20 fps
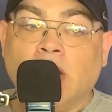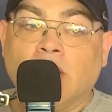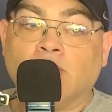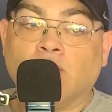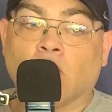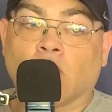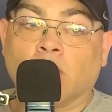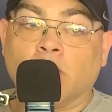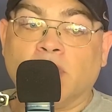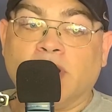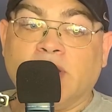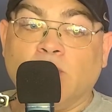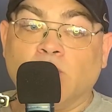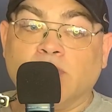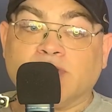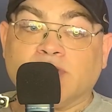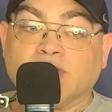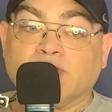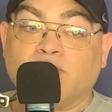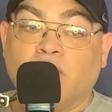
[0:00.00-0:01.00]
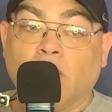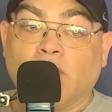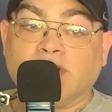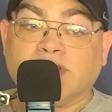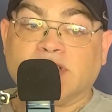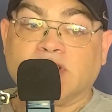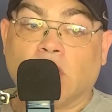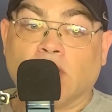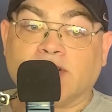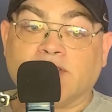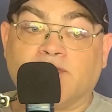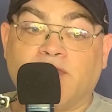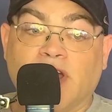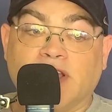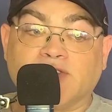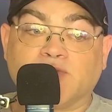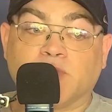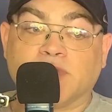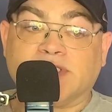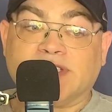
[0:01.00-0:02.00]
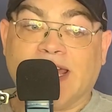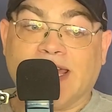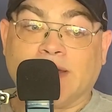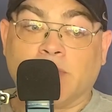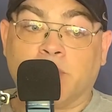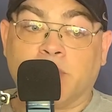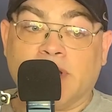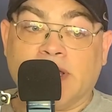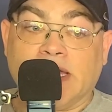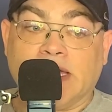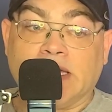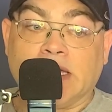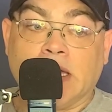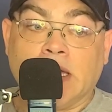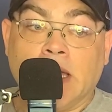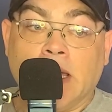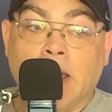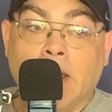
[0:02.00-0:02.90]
Normally, wizards focusing on defense would take Blink